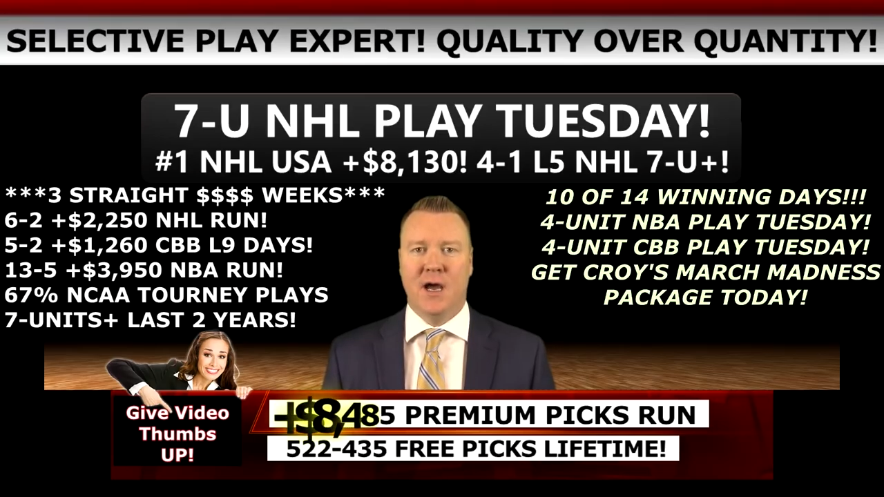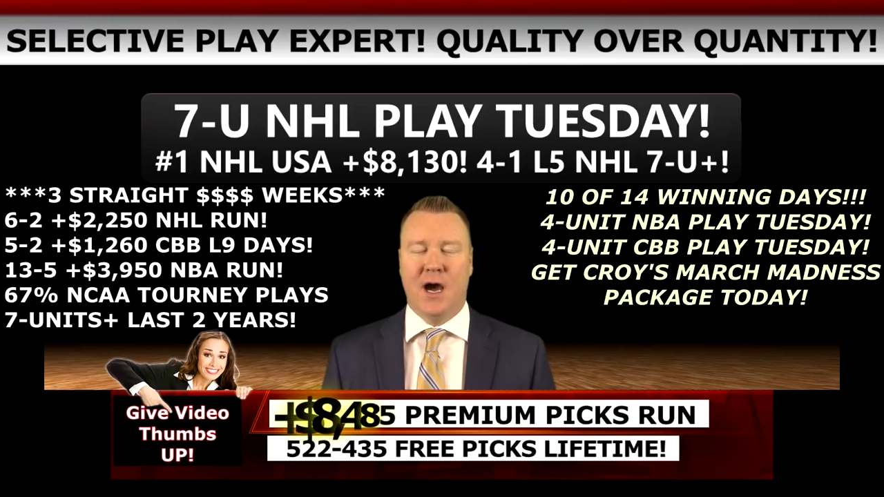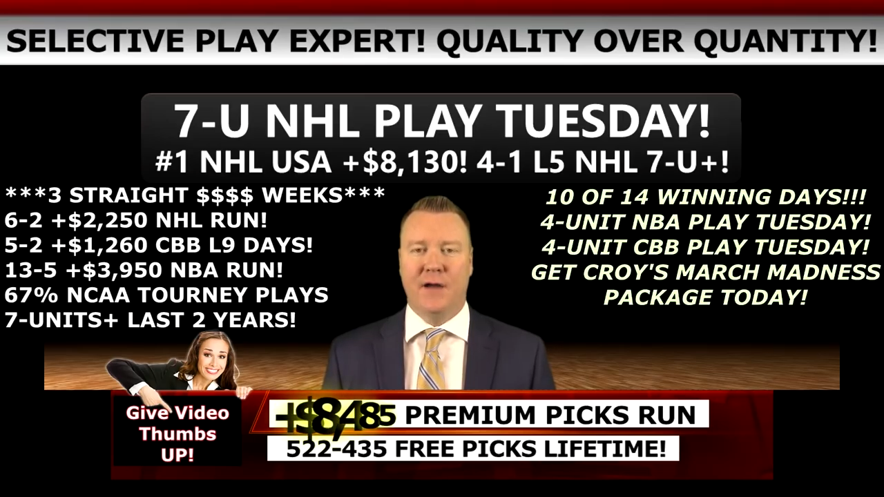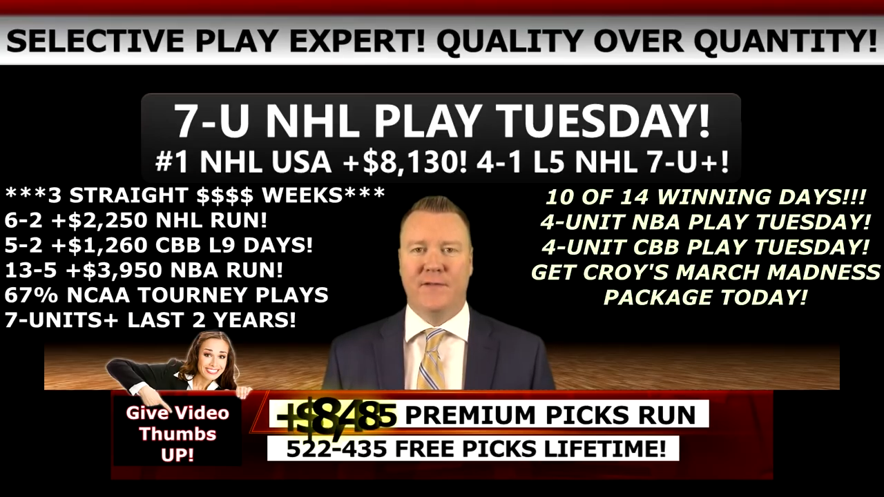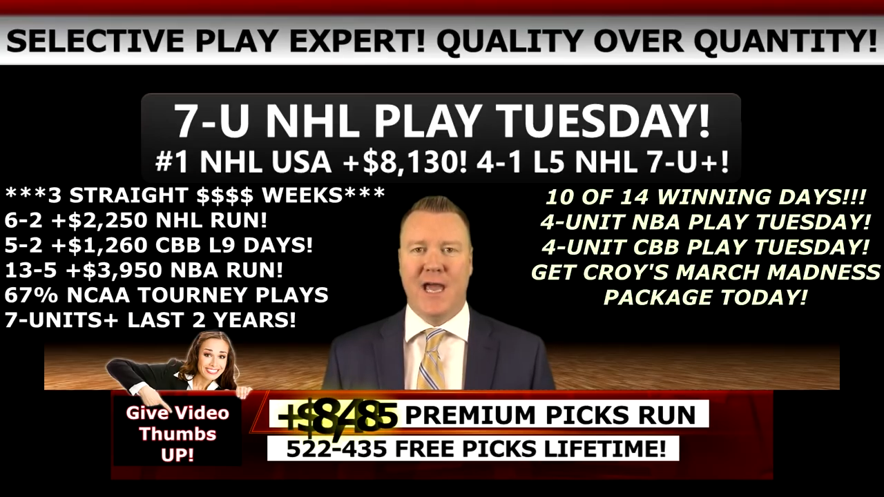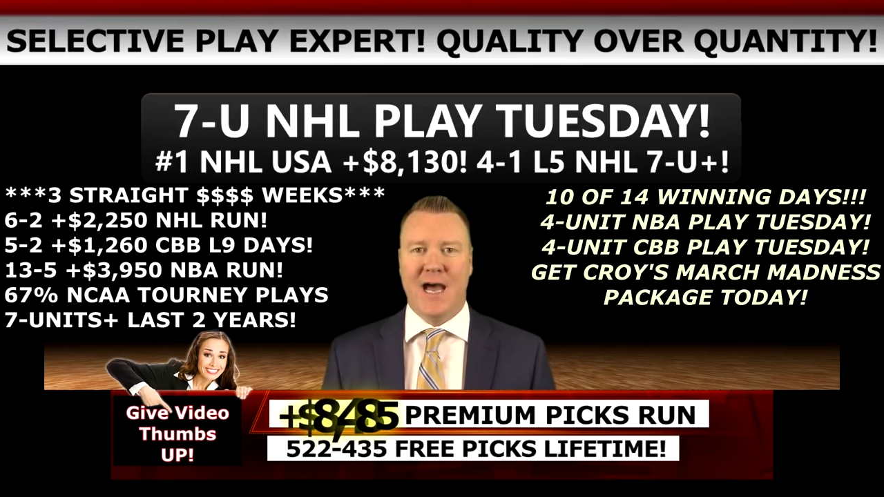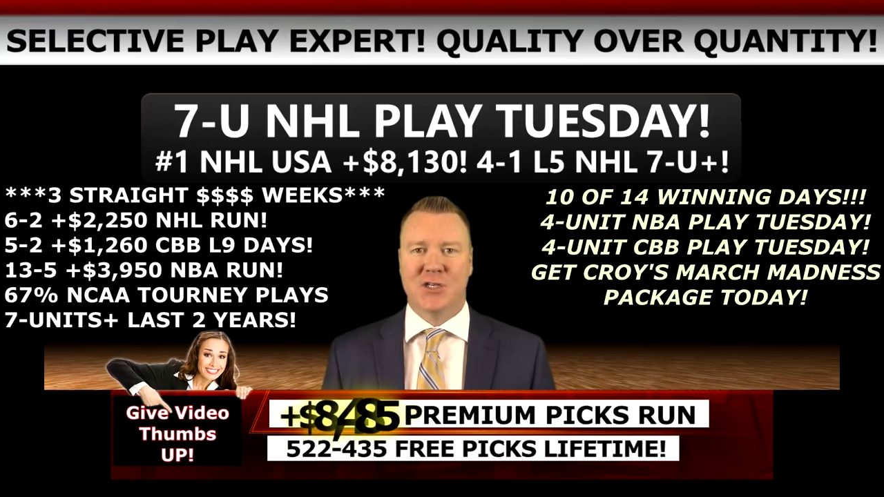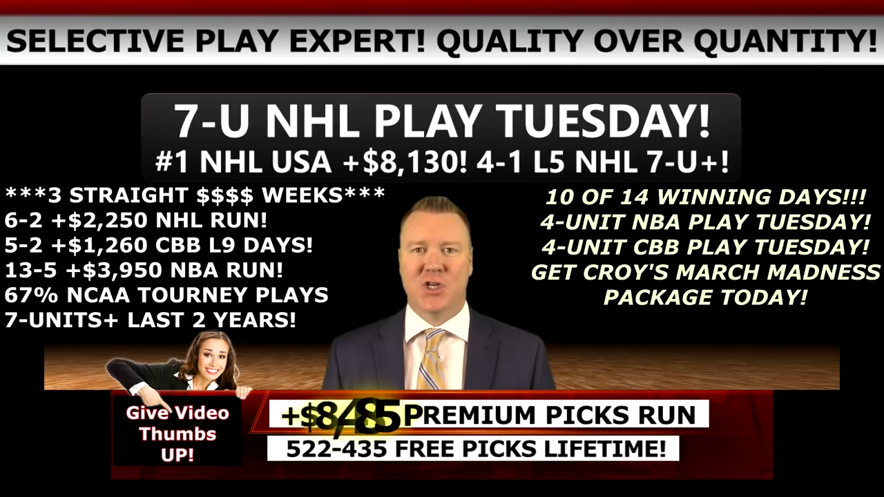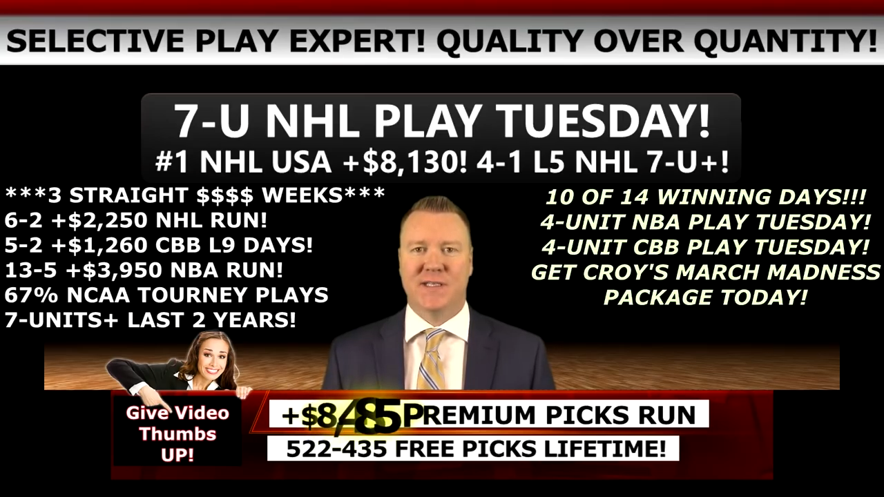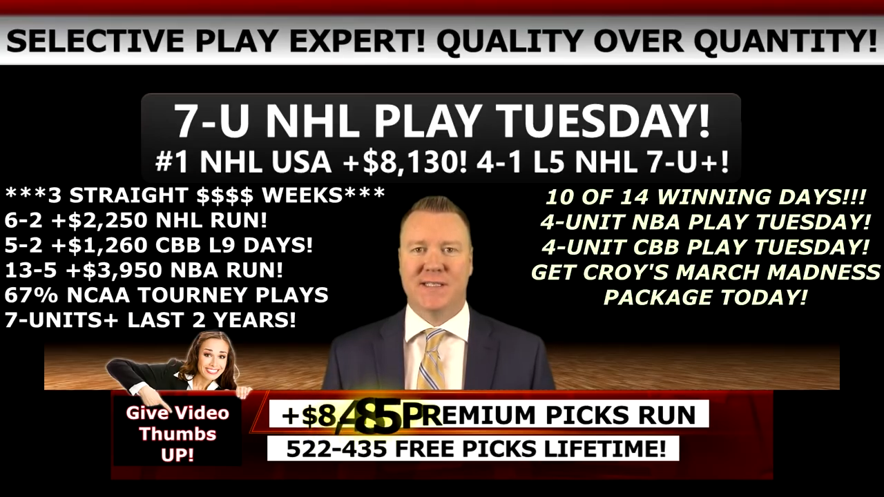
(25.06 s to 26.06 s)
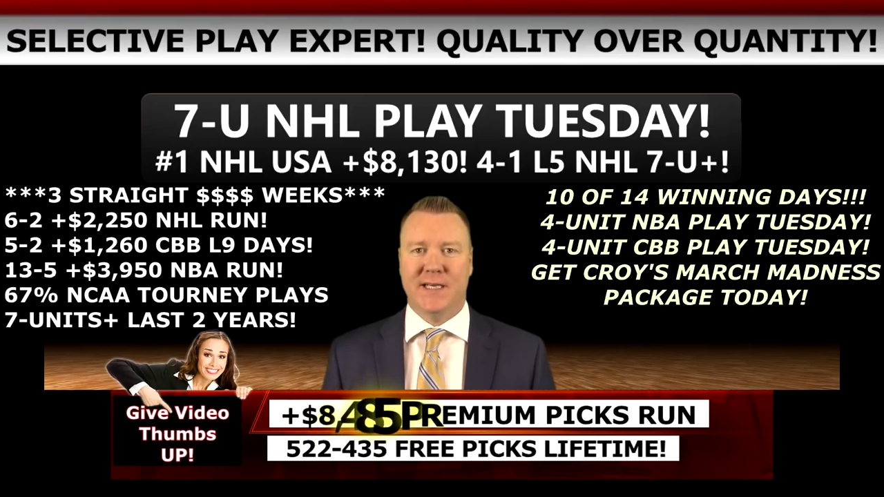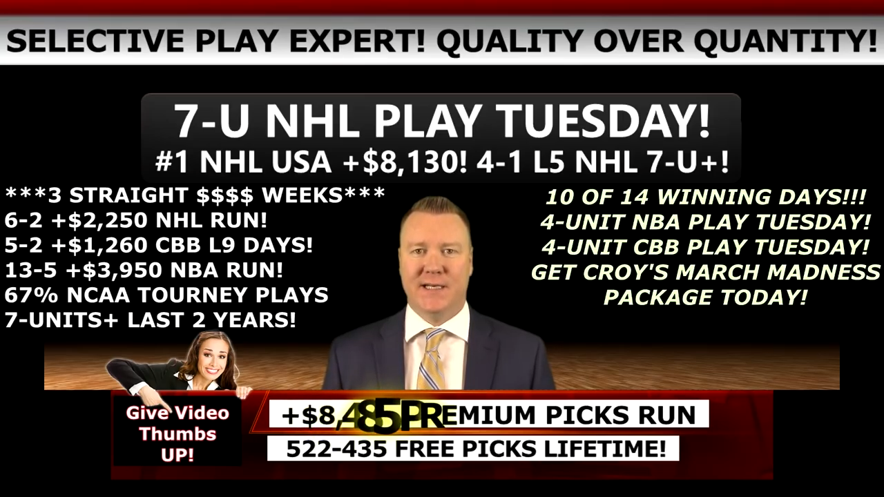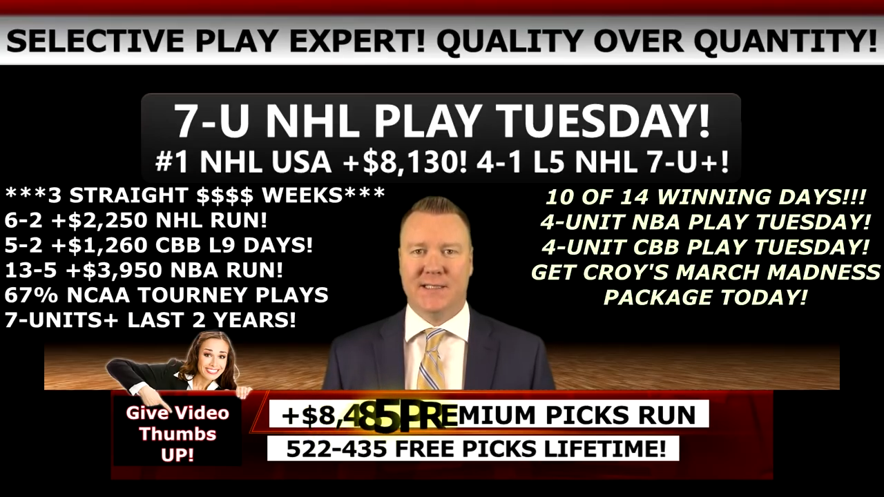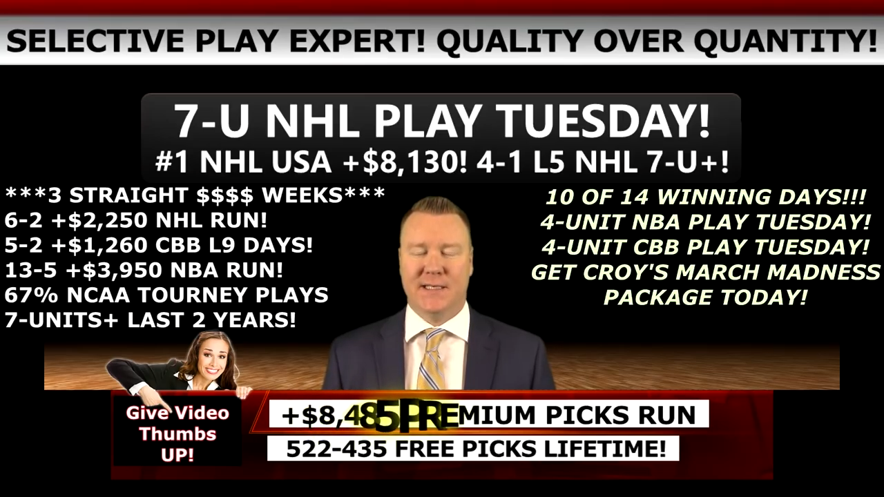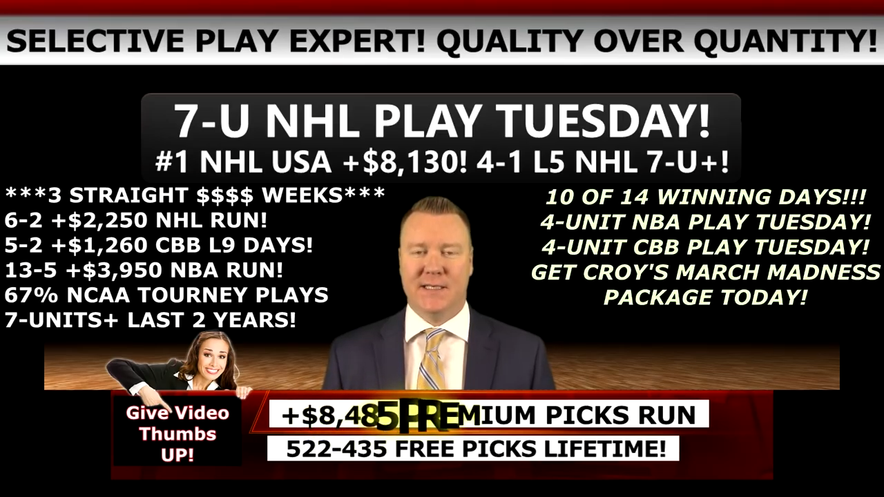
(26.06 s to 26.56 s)
I've cashed
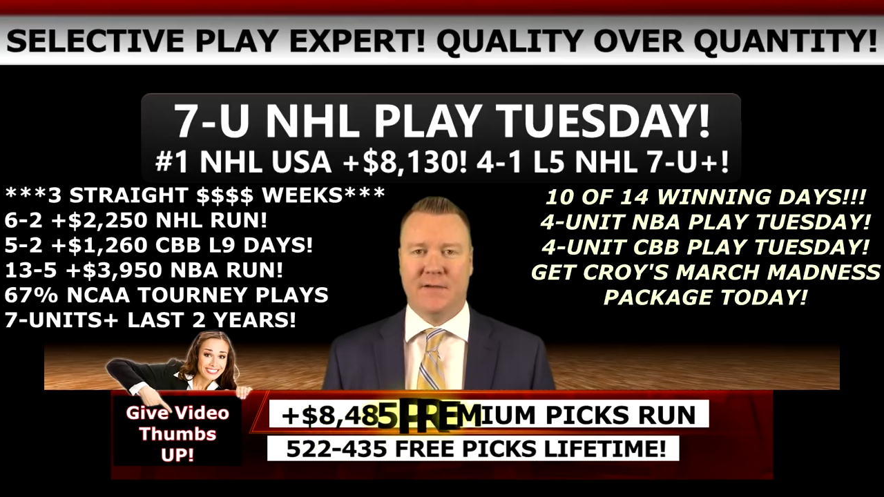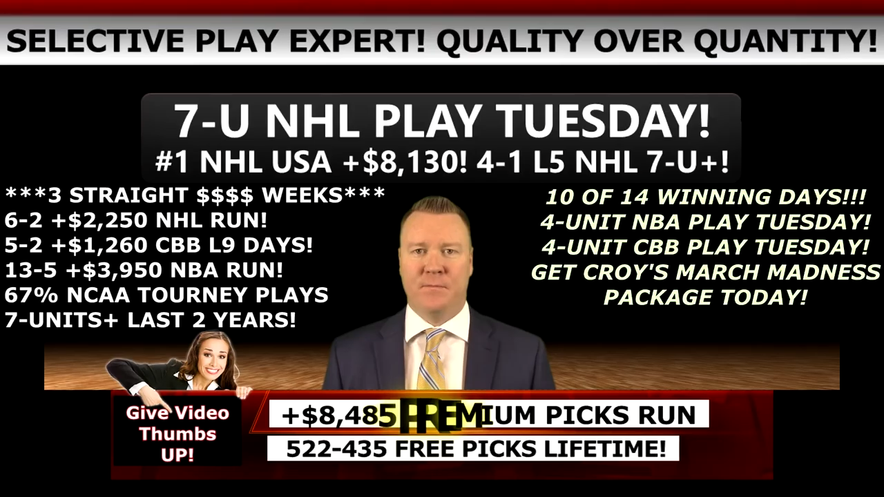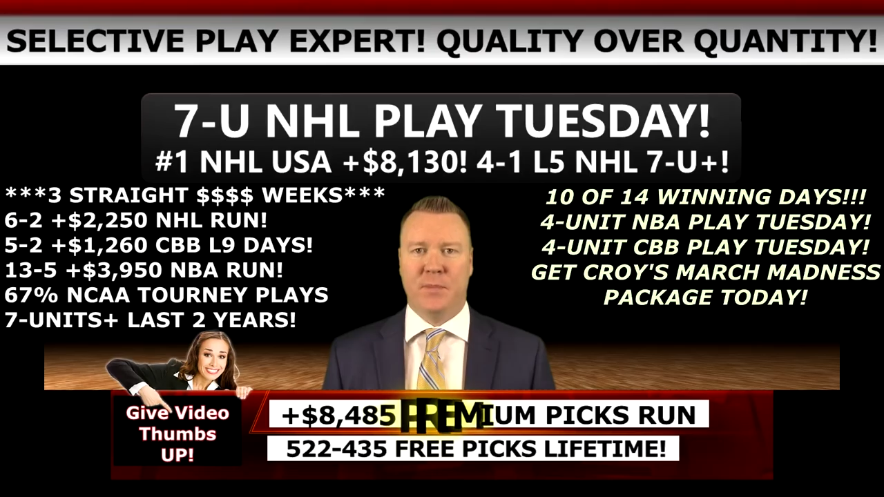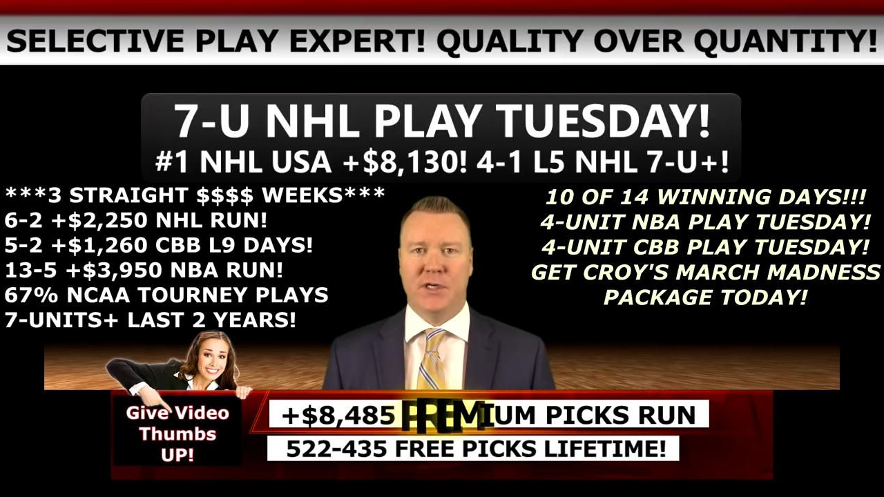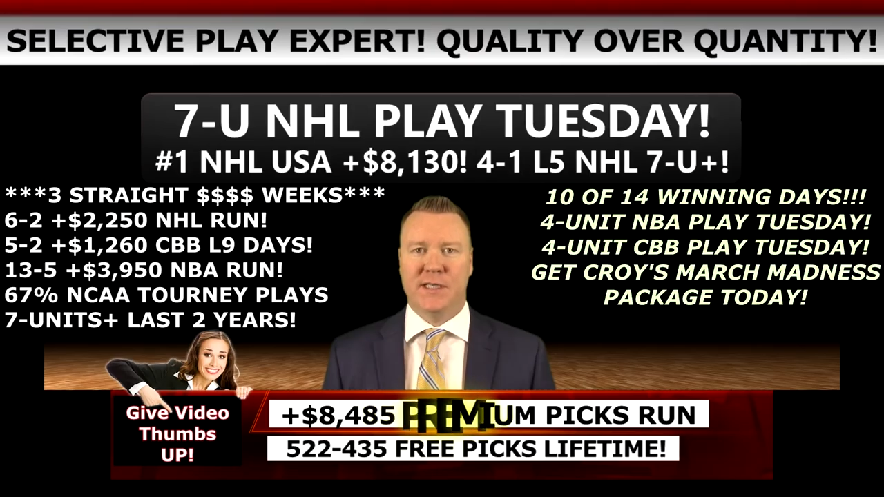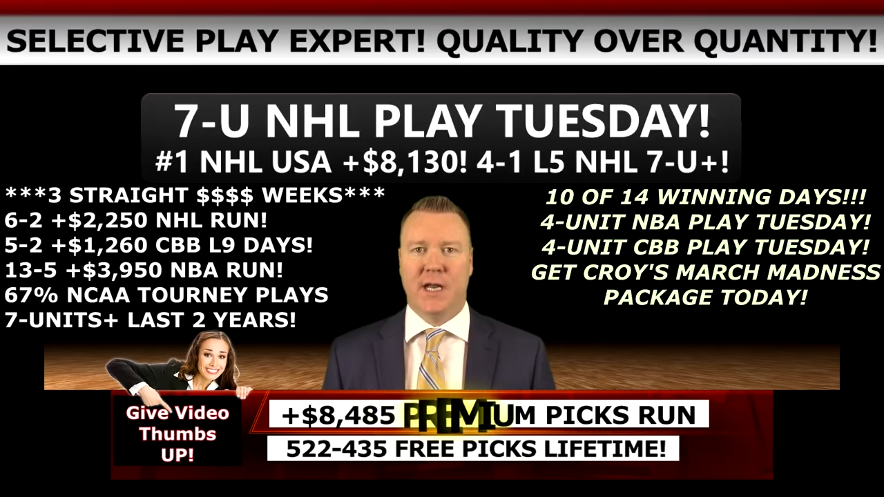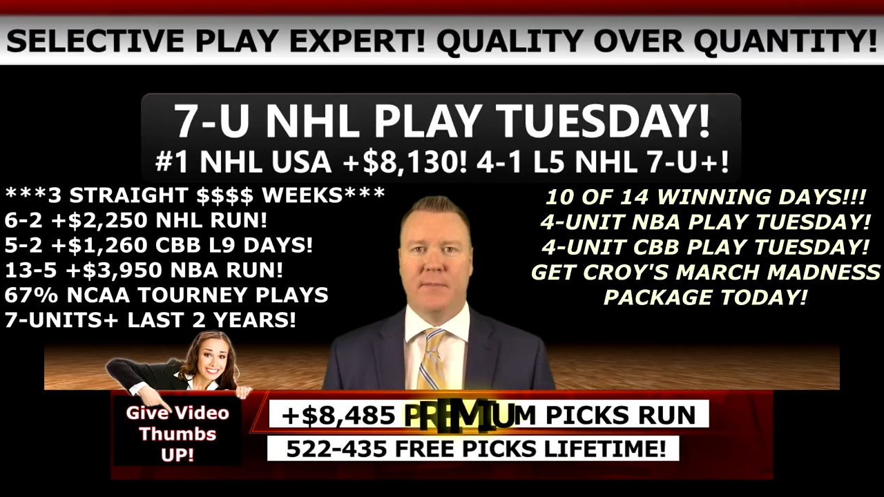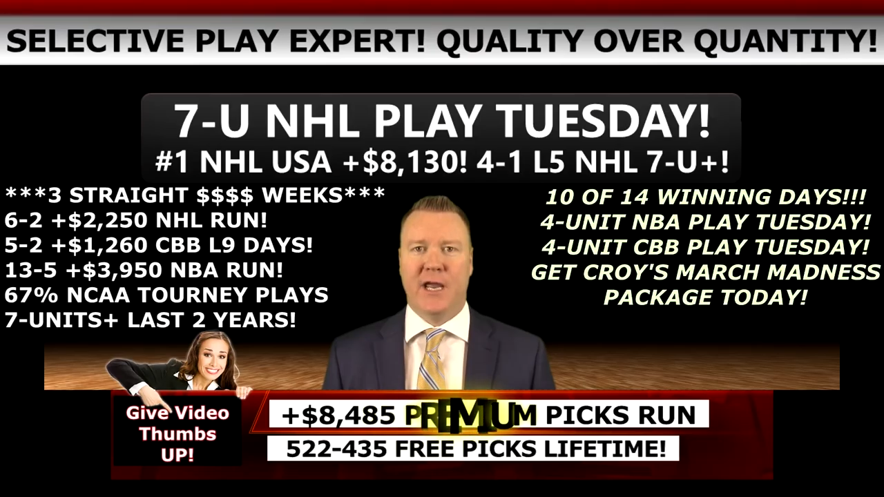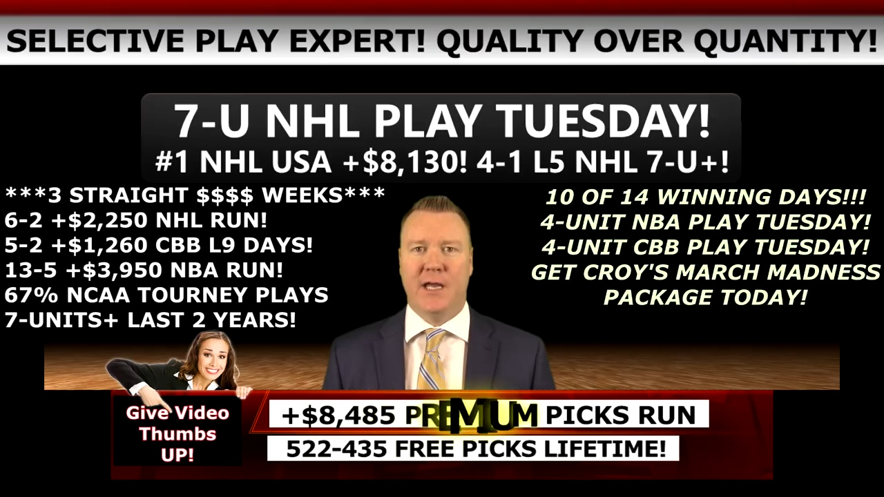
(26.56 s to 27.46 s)
sixty-seven percent of my